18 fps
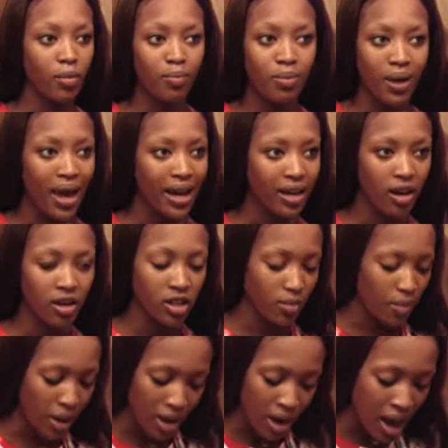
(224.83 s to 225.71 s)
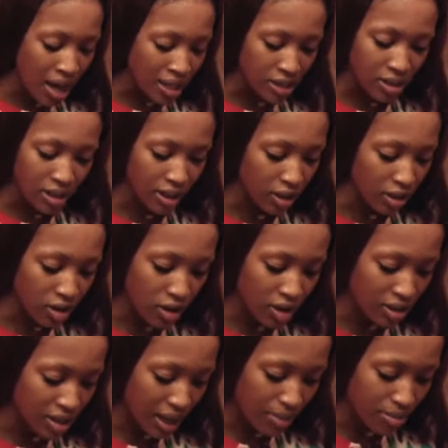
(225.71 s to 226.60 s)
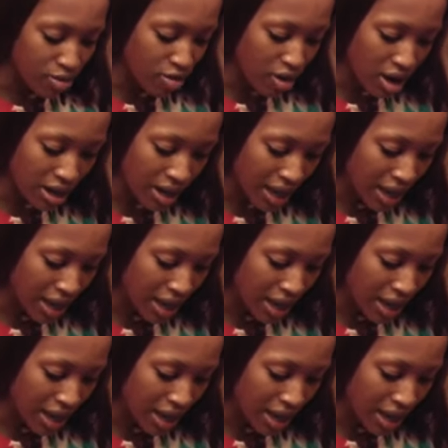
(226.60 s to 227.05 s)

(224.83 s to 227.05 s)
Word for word: got black under my eyes like a goddamn drug